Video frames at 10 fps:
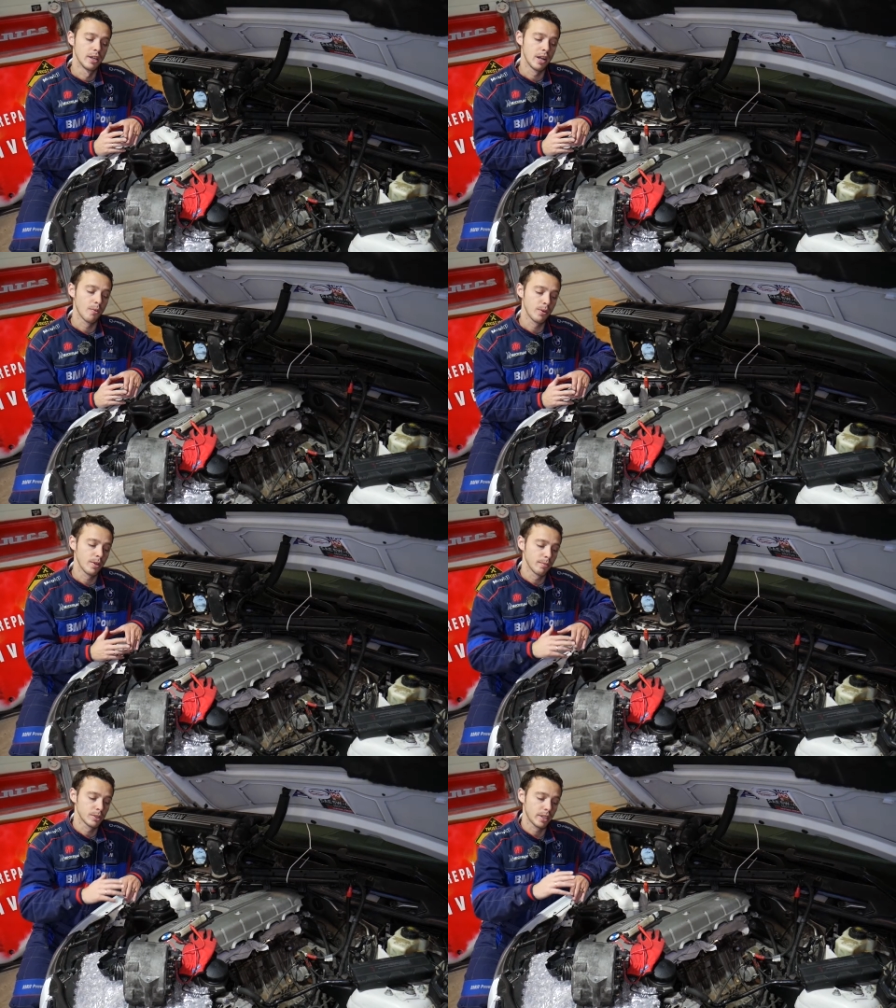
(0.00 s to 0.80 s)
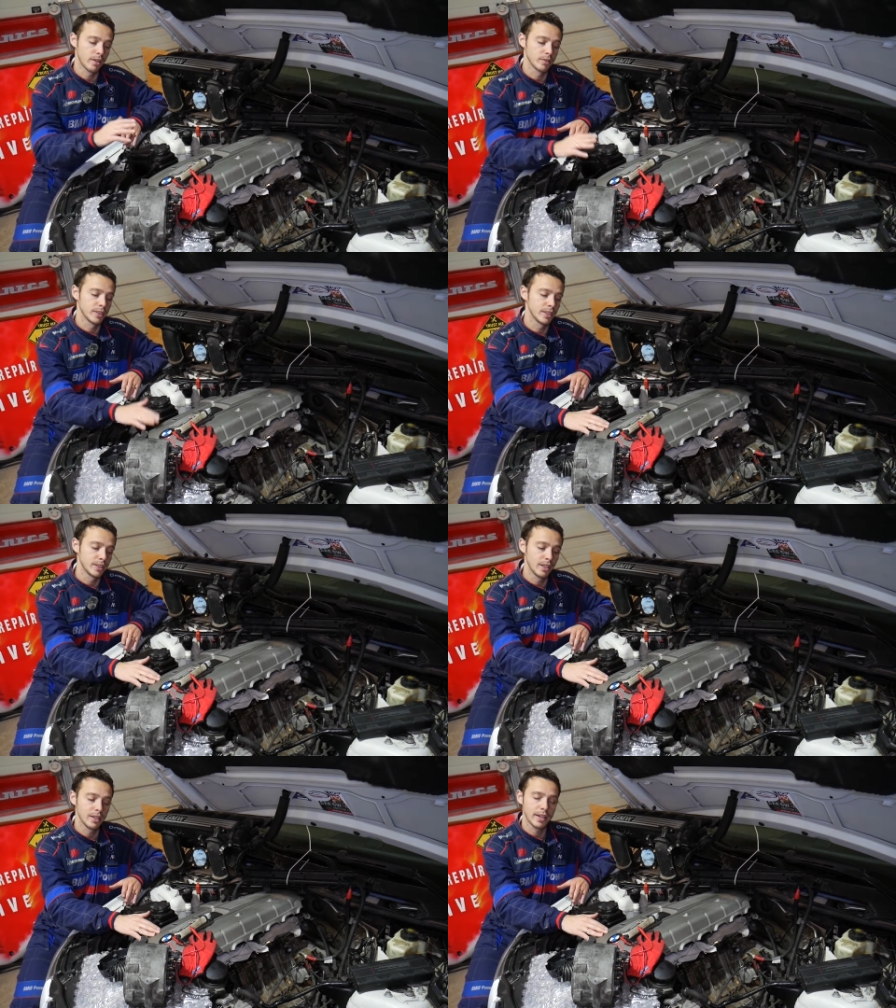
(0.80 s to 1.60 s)
Now, we'll demonstrate on
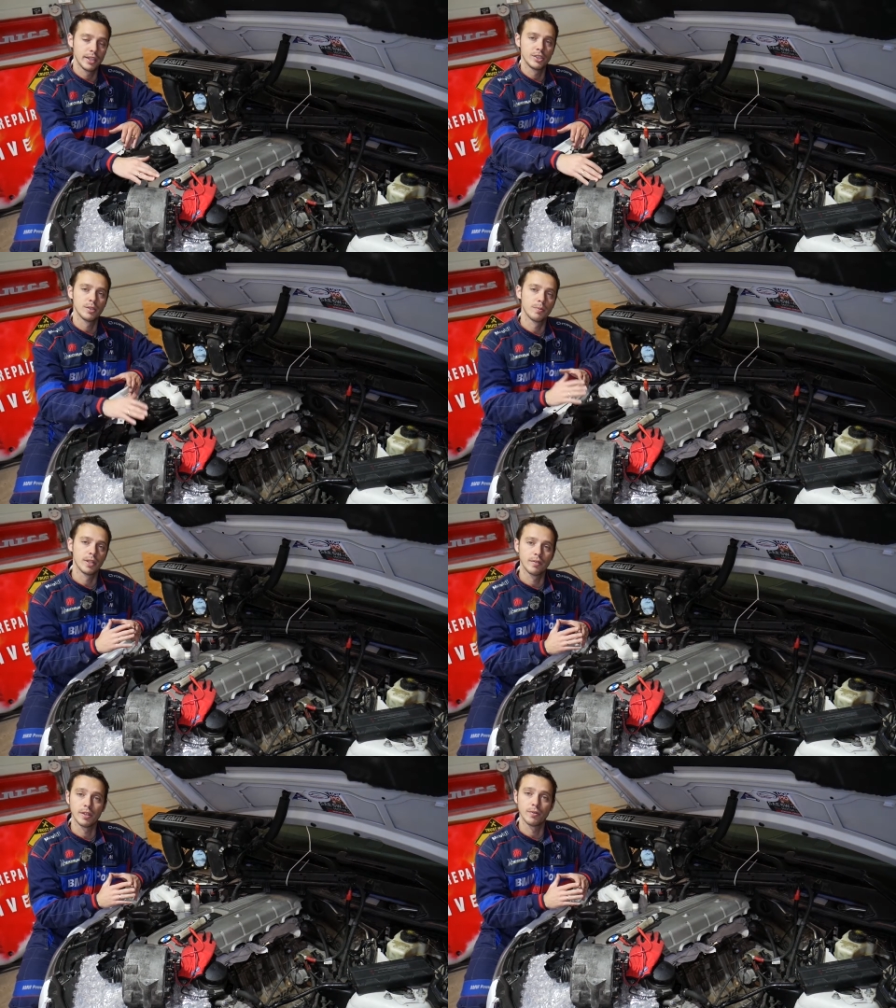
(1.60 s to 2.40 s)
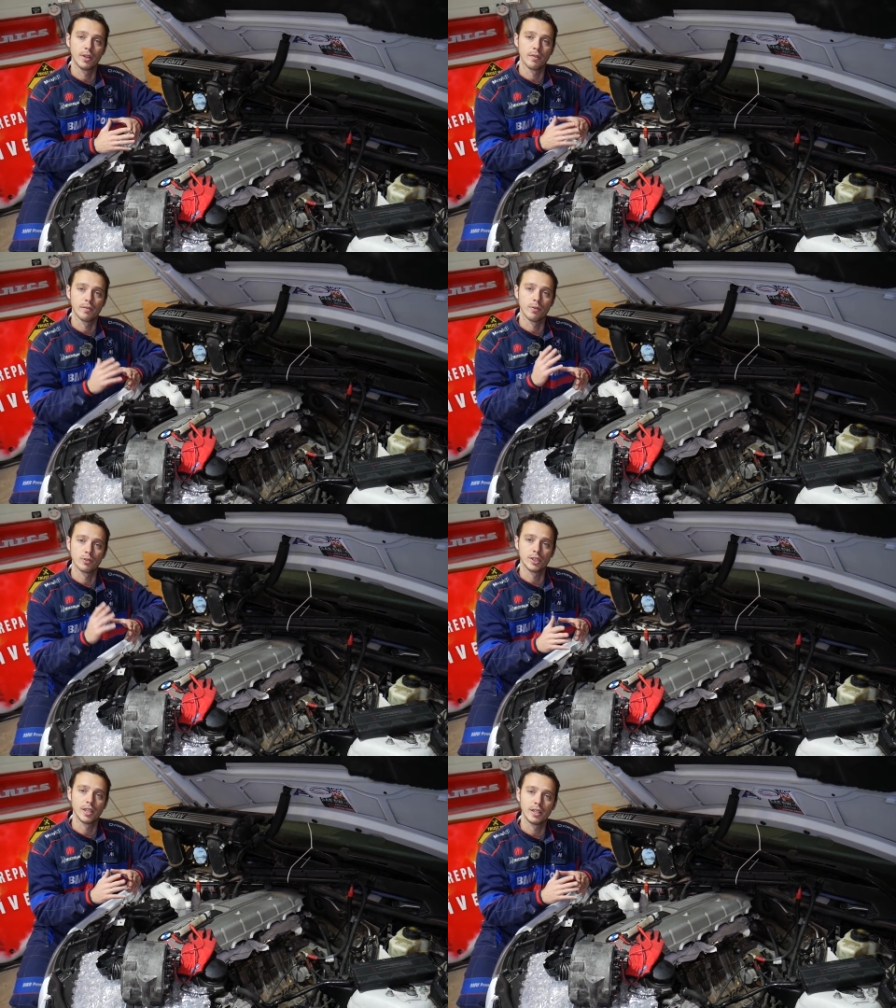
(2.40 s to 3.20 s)
six-cylinder engine, but even if you have a
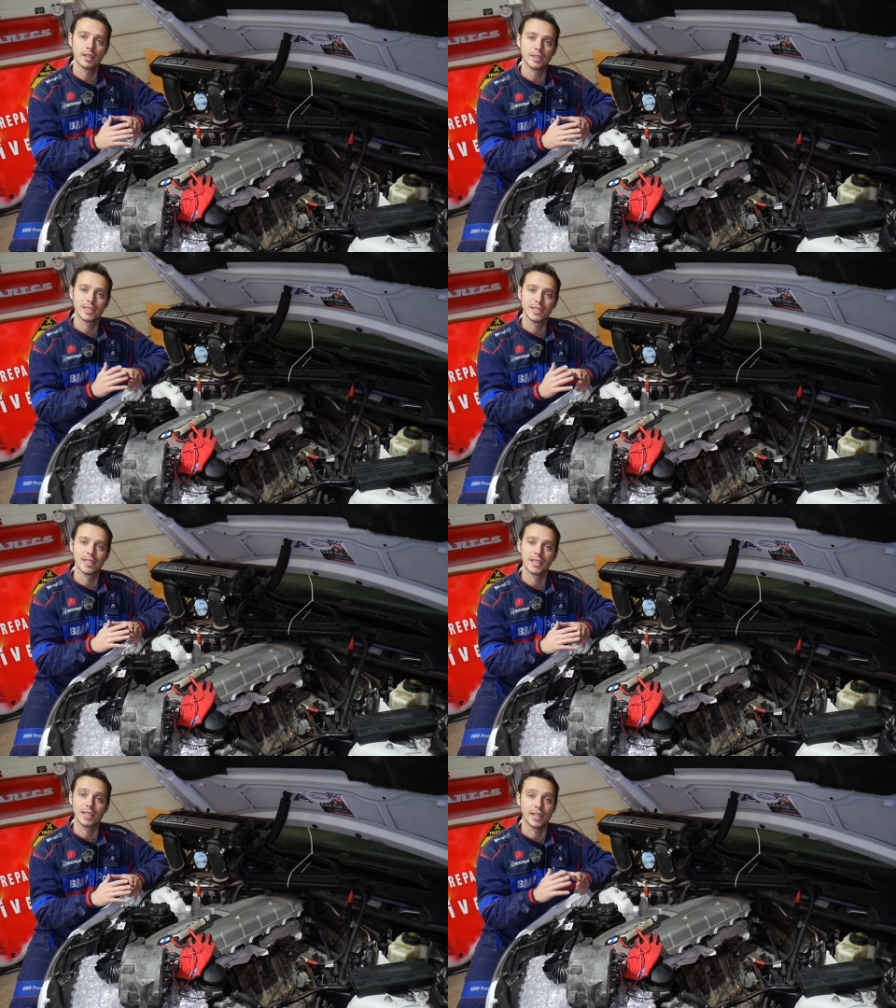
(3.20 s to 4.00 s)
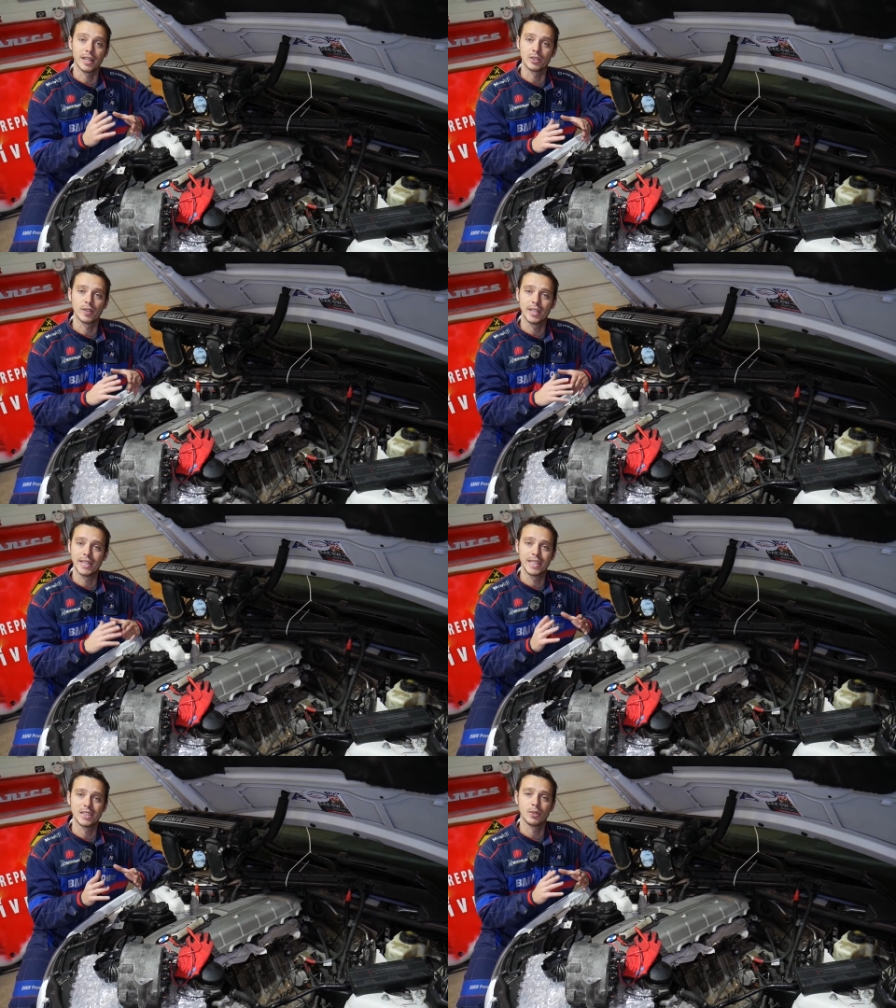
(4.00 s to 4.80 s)
four-cylinder, six-cylinder
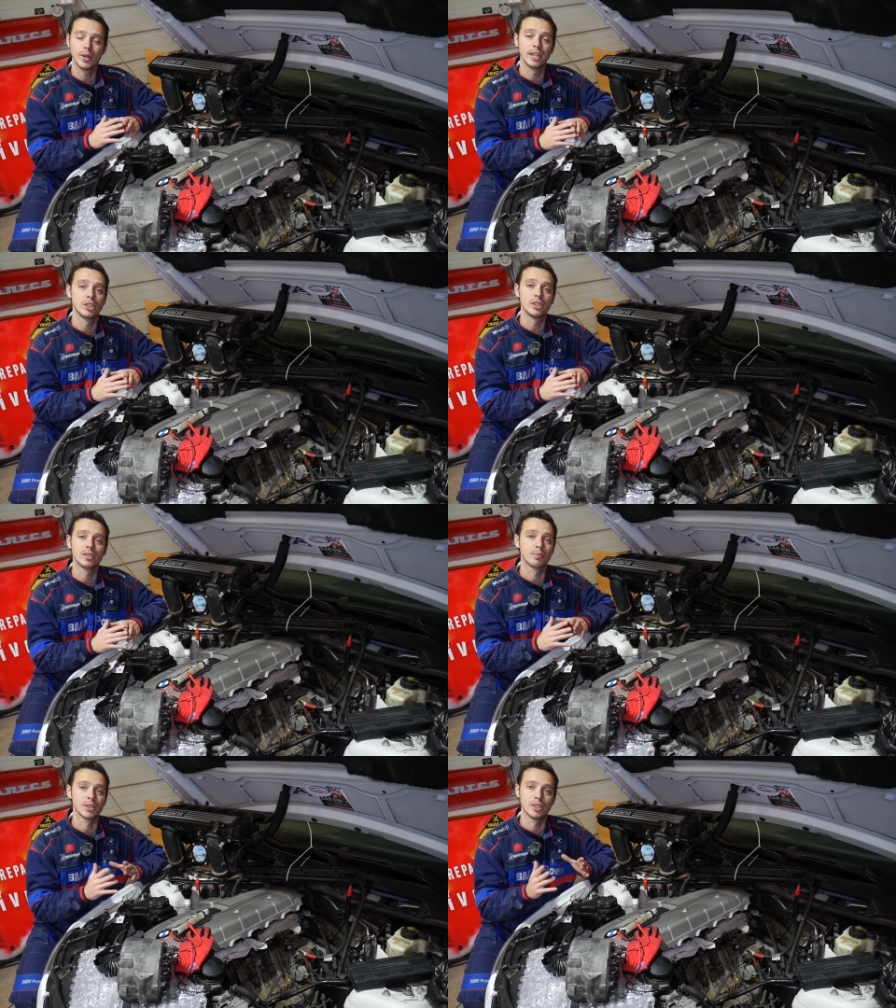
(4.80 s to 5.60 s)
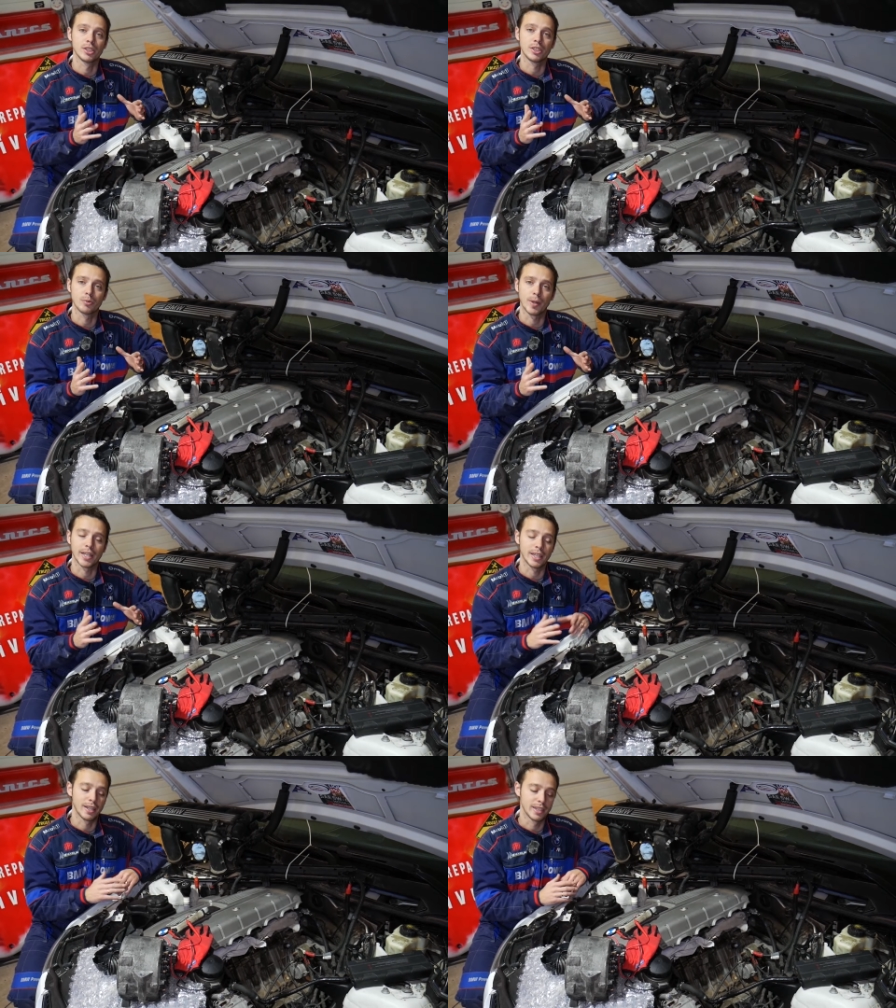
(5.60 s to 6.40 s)
gasoline, diesel engines, the procedure is
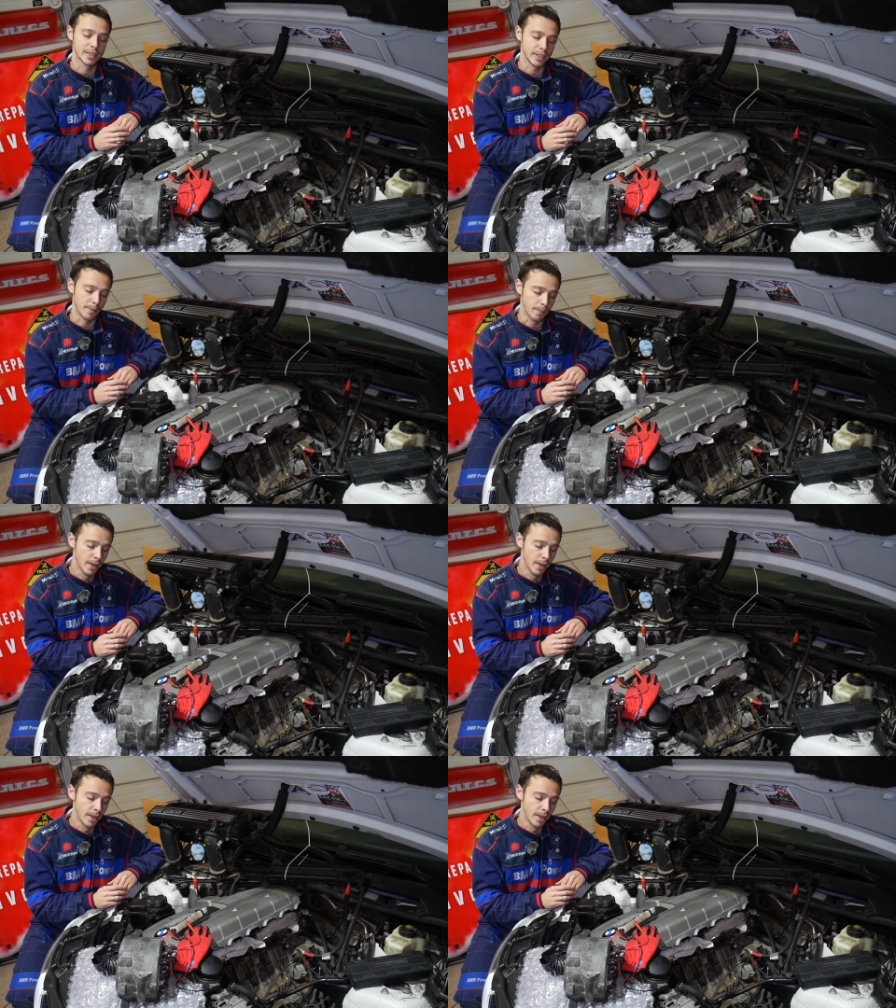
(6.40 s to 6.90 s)
practically the same.